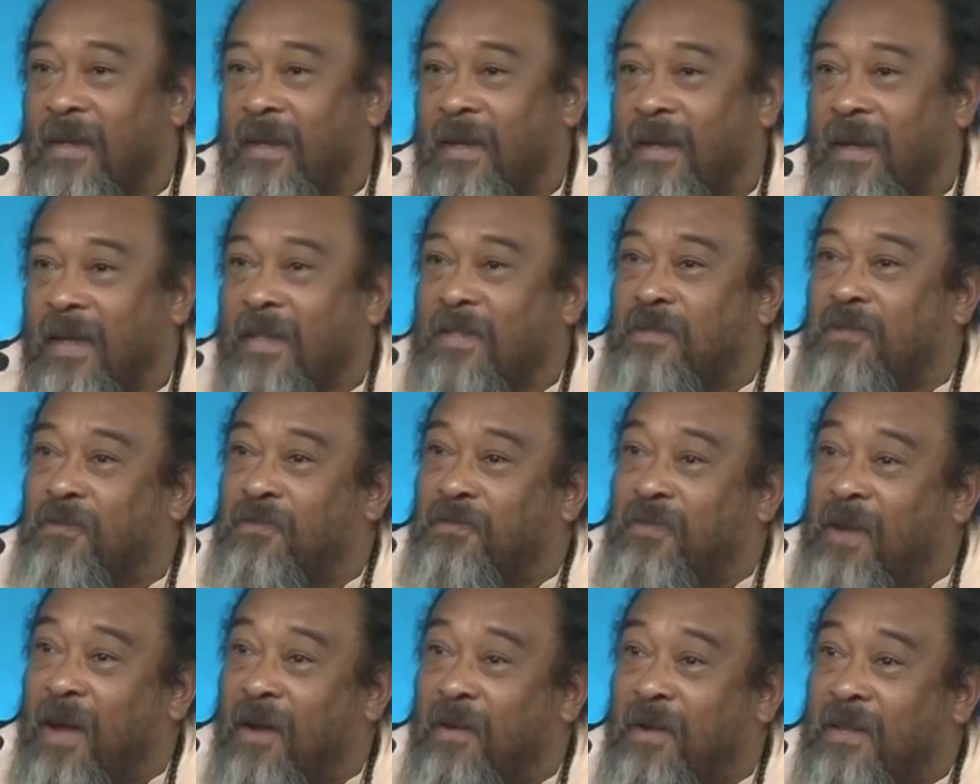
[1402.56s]
It's a
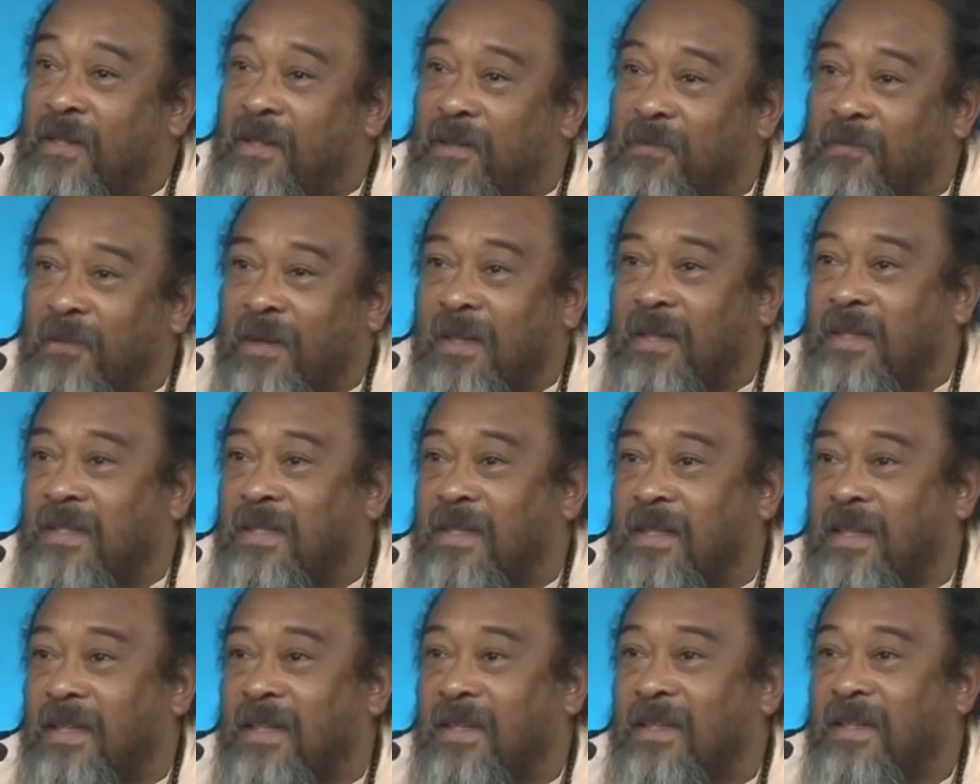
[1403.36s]
very different
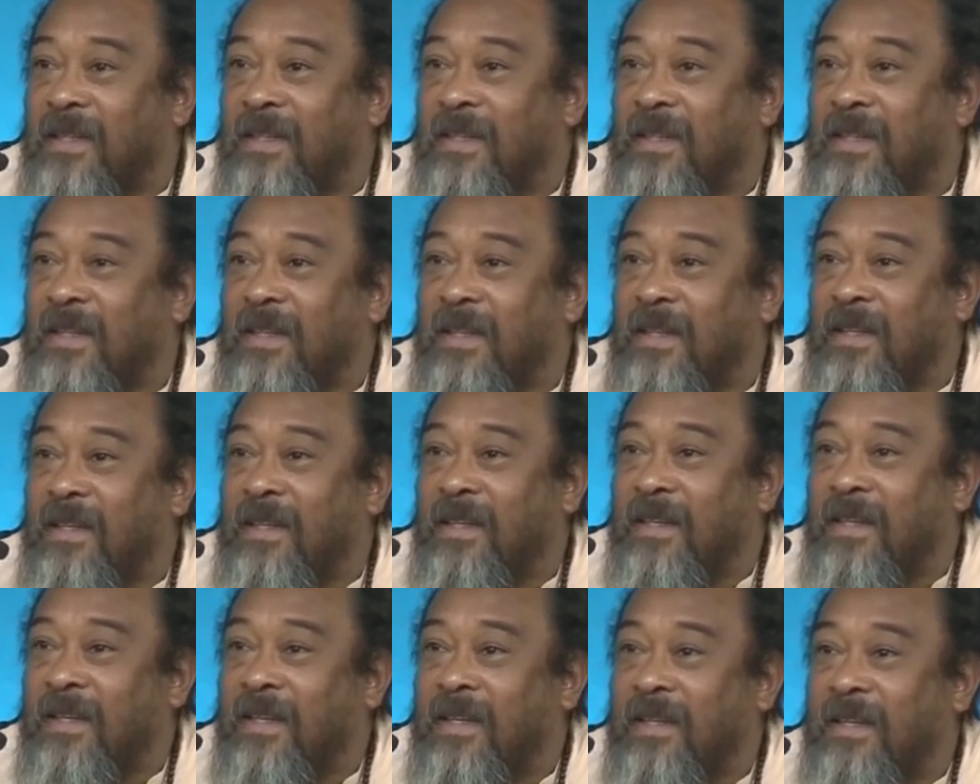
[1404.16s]
thing
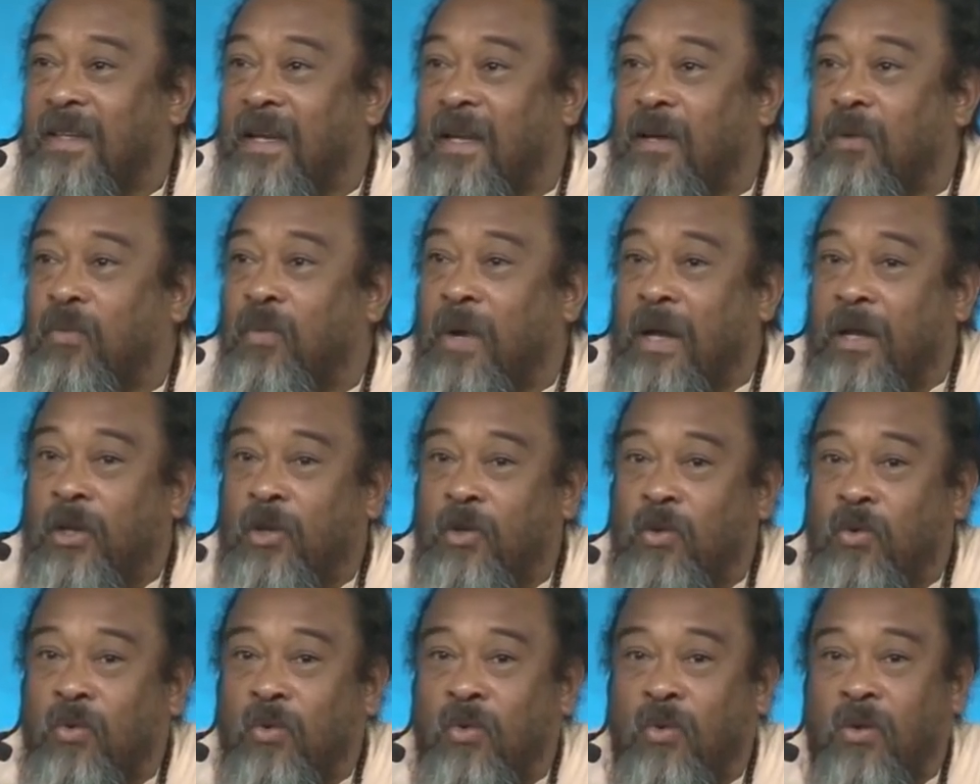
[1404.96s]
than when
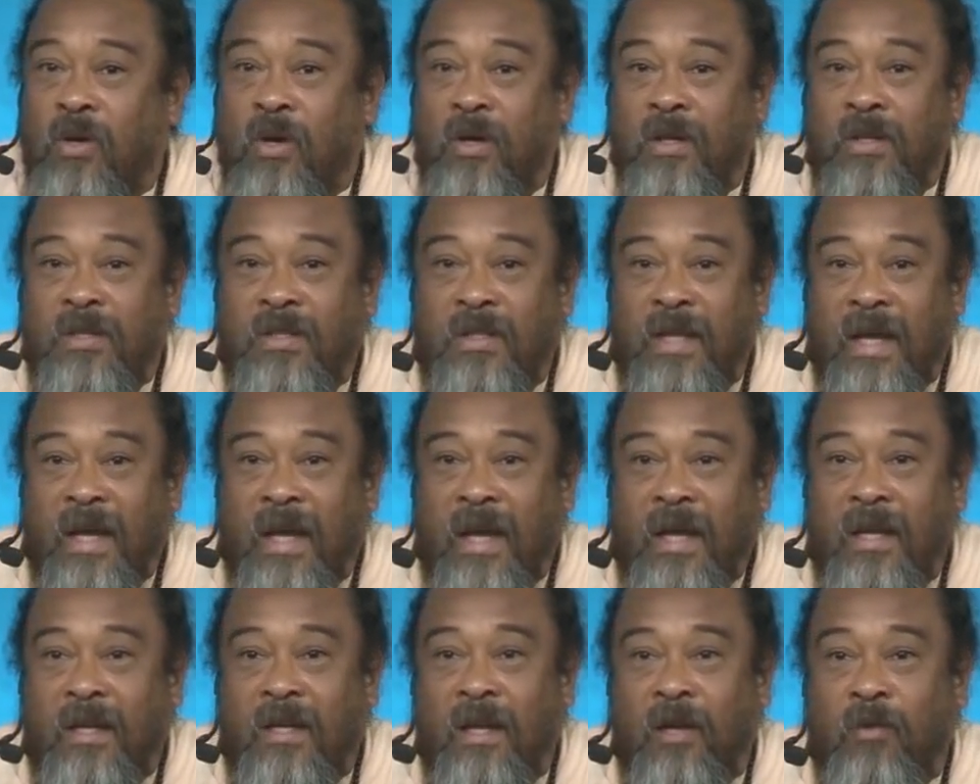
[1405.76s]
you
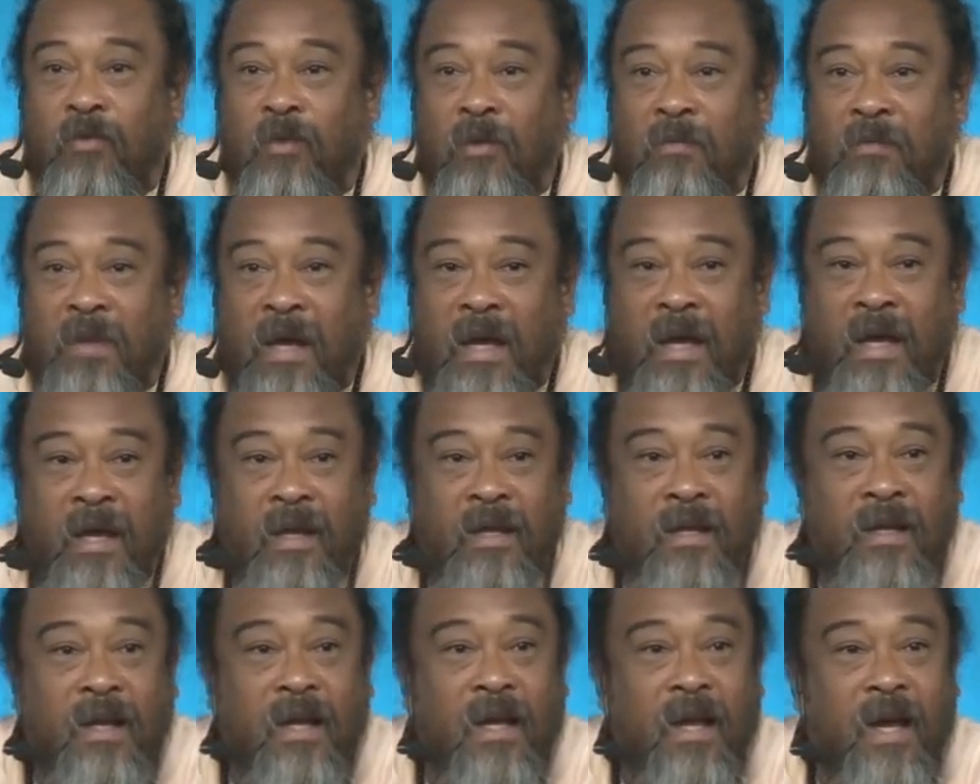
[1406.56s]
contain and
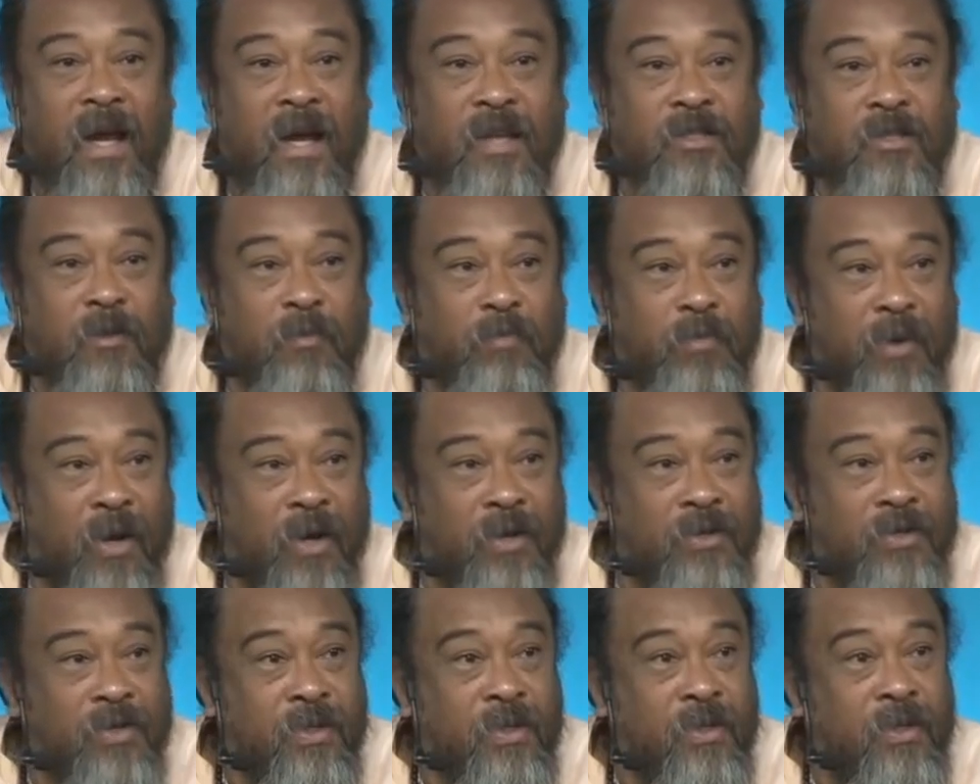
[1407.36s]
remain as a
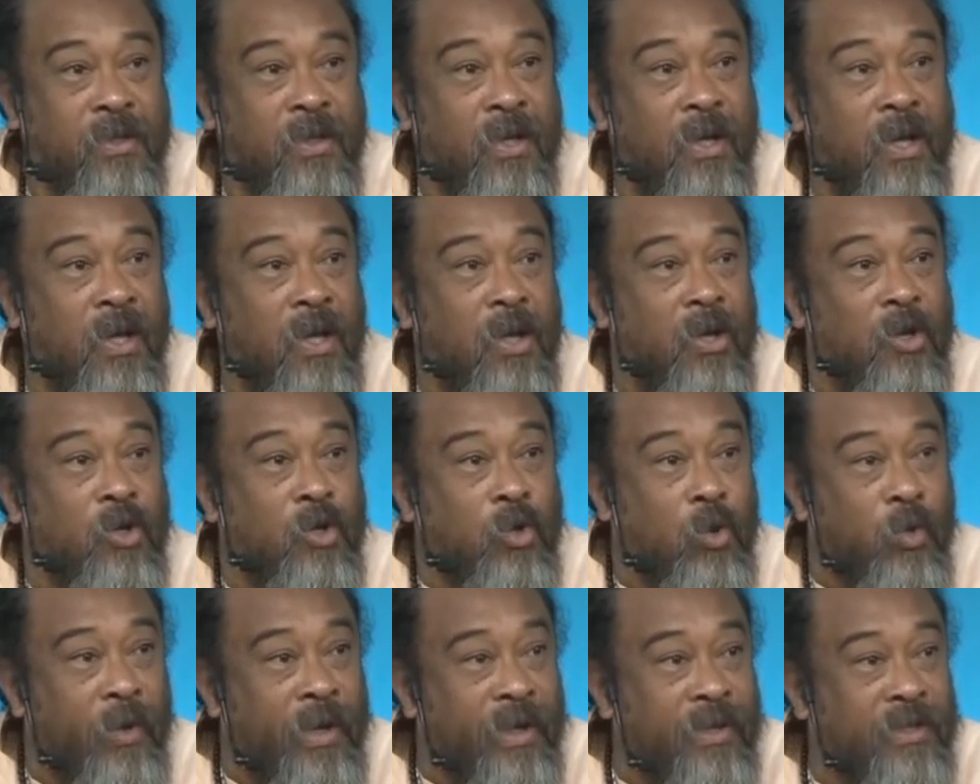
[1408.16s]
person
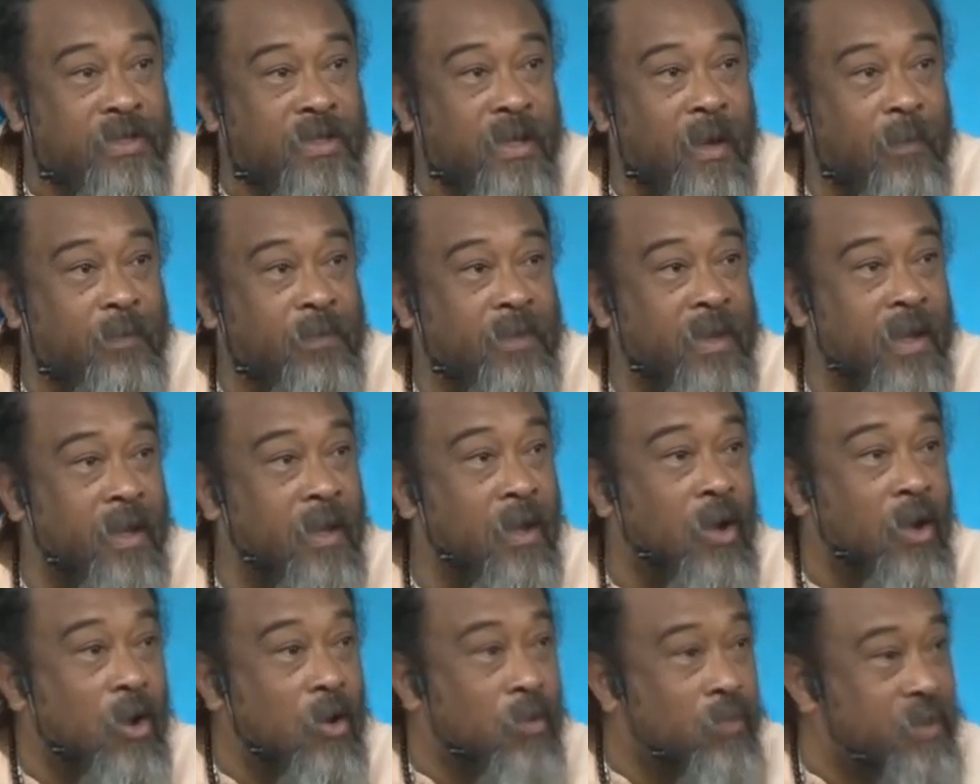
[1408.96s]
doing
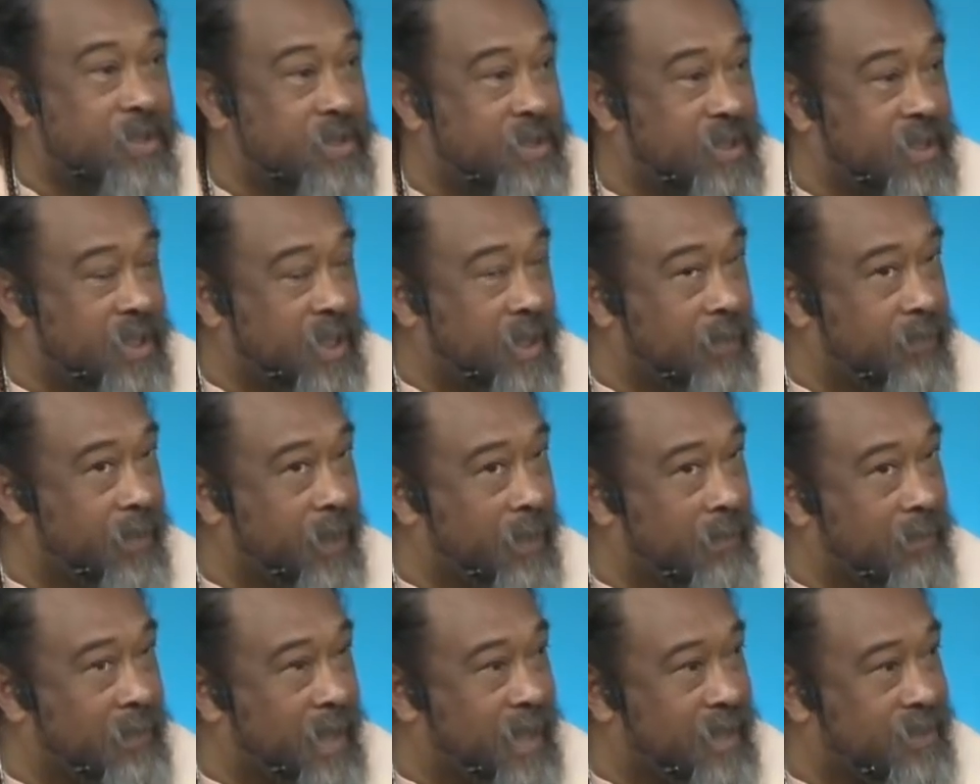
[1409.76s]
something,
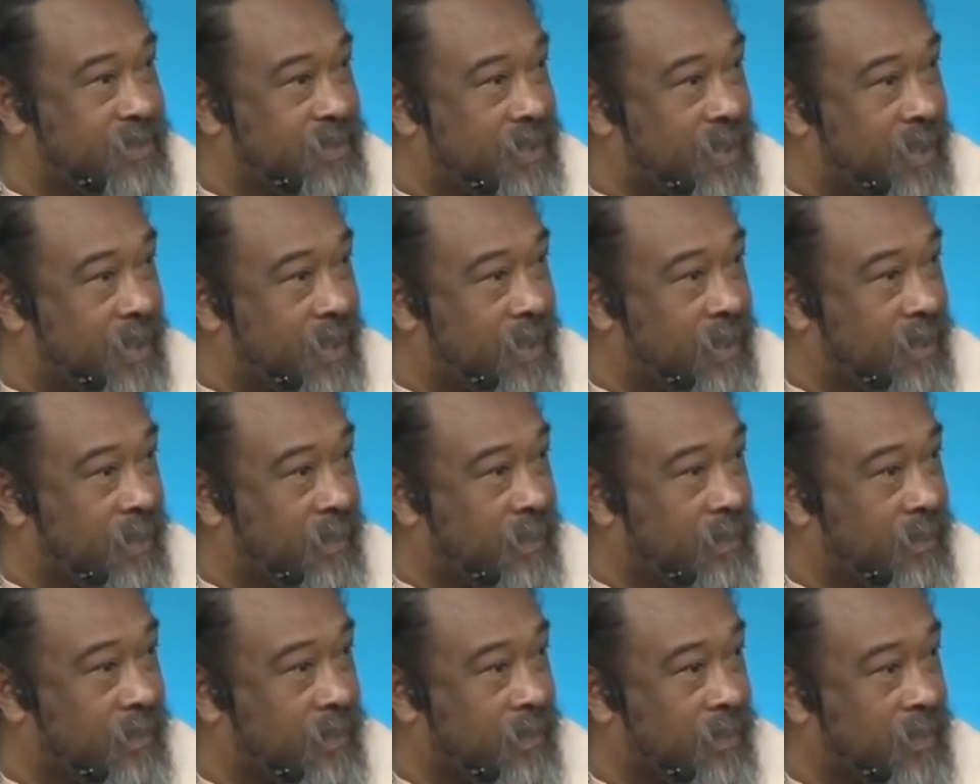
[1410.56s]
receiving
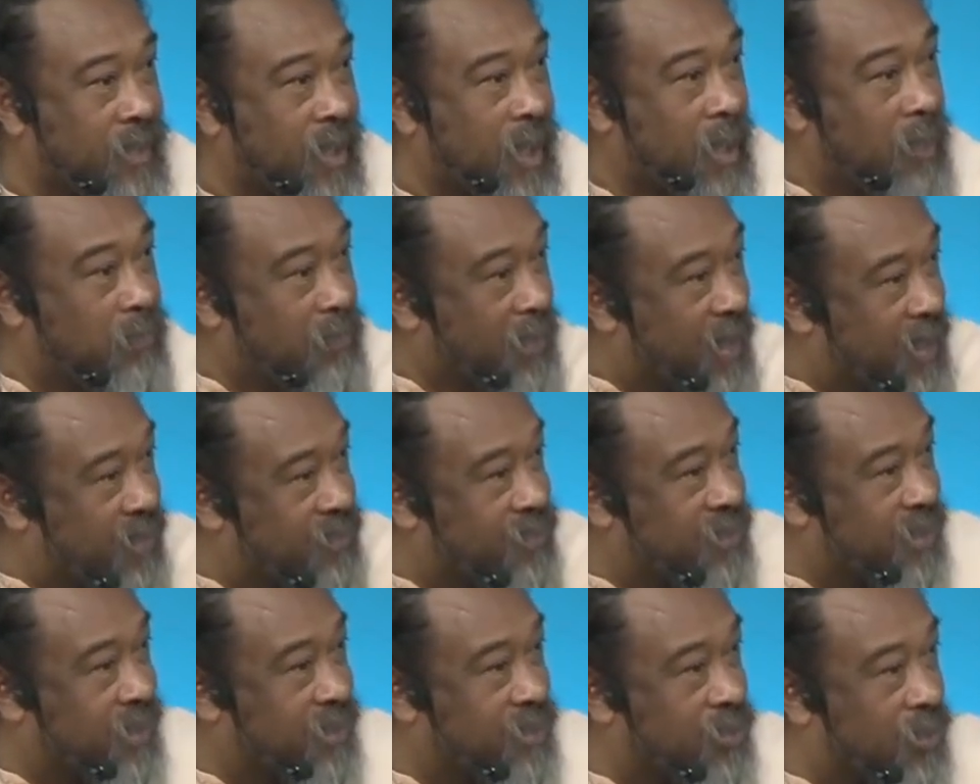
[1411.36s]
blessing and
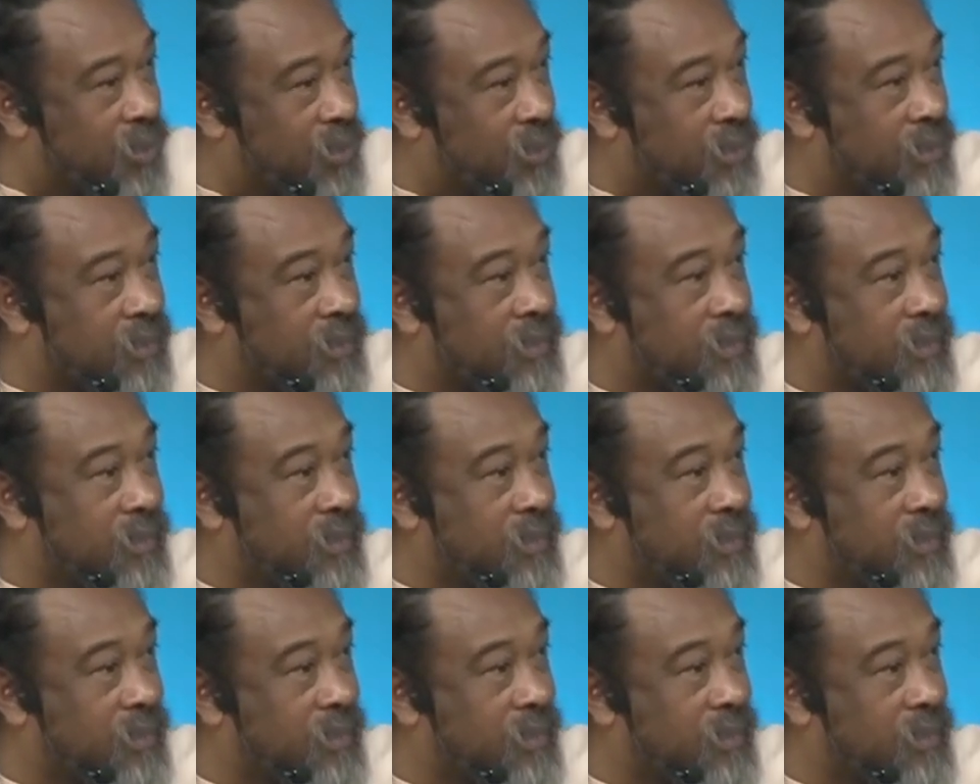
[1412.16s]
passing it on.